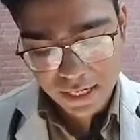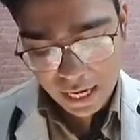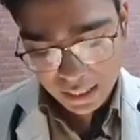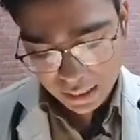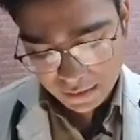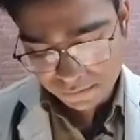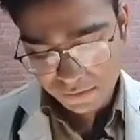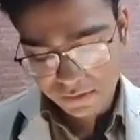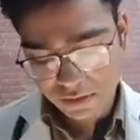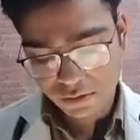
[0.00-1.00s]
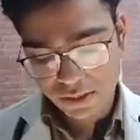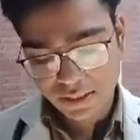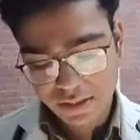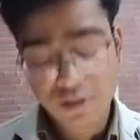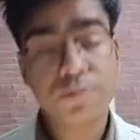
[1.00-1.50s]
and if the
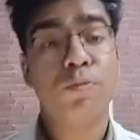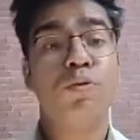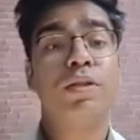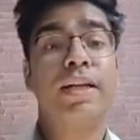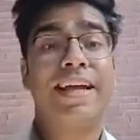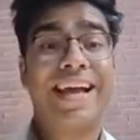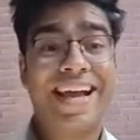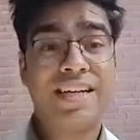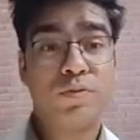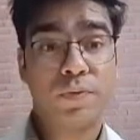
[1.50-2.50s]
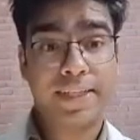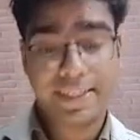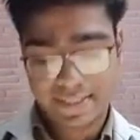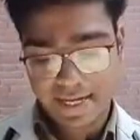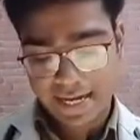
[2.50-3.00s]
duration is more than 8
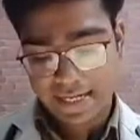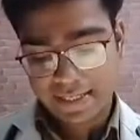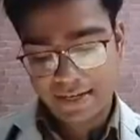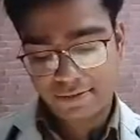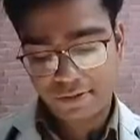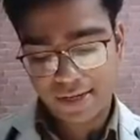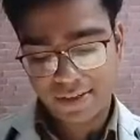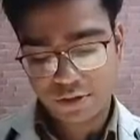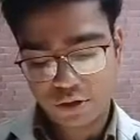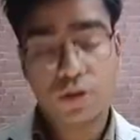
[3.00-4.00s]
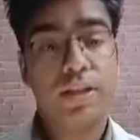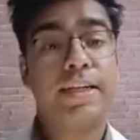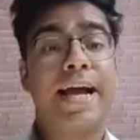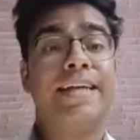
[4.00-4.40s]
weeks, then we would like to call it